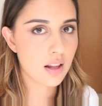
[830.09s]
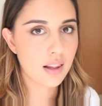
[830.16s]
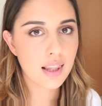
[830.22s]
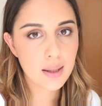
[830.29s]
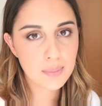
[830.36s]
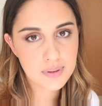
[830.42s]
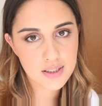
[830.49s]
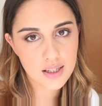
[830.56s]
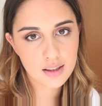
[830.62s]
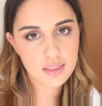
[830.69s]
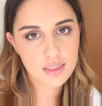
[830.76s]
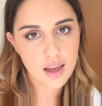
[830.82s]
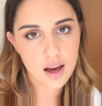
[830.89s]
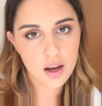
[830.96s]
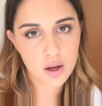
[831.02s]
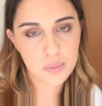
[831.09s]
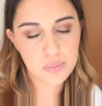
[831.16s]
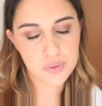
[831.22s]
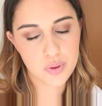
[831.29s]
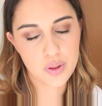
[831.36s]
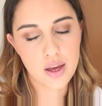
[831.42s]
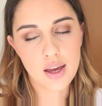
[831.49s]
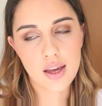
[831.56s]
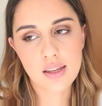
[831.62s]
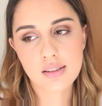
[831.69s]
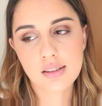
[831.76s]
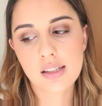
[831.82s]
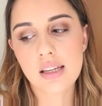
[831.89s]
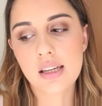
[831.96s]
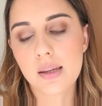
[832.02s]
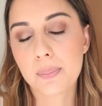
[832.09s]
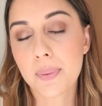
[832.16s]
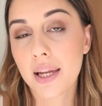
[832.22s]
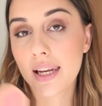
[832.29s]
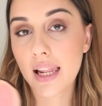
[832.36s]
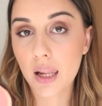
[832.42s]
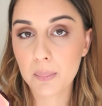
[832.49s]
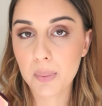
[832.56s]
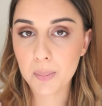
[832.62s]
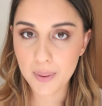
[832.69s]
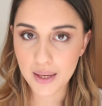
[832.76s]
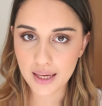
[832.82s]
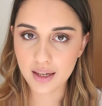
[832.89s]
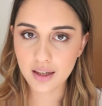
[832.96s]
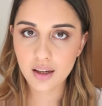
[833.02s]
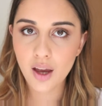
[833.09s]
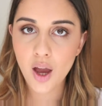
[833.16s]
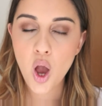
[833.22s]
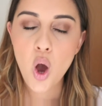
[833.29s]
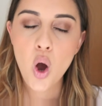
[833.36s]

The lipstick that comes with it is the Penelope Pink,